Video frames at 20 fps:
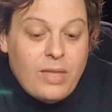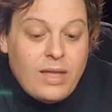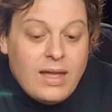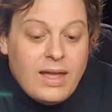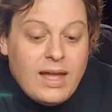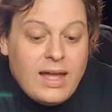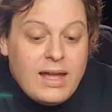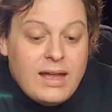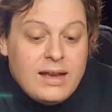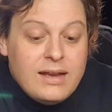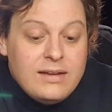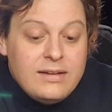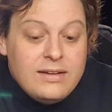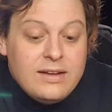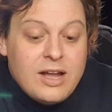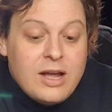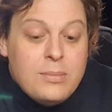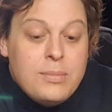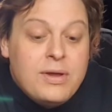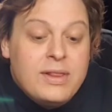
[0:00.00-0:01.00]
and you
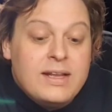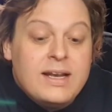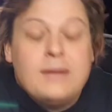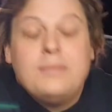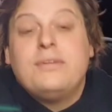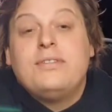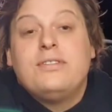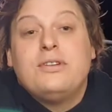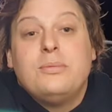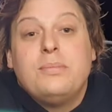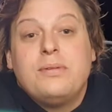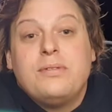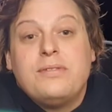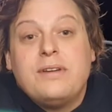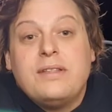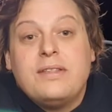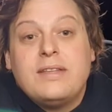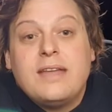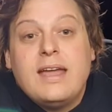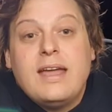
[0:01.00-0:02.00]
go by the name of Super
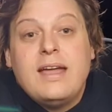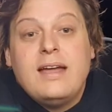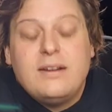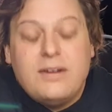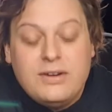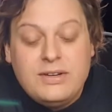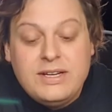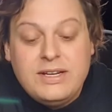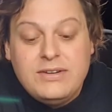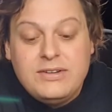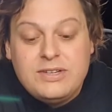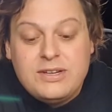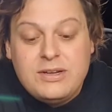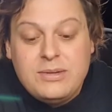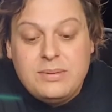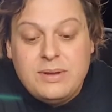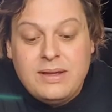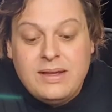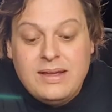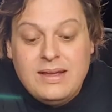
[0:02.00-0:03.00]
Fifth Gear on YouTube.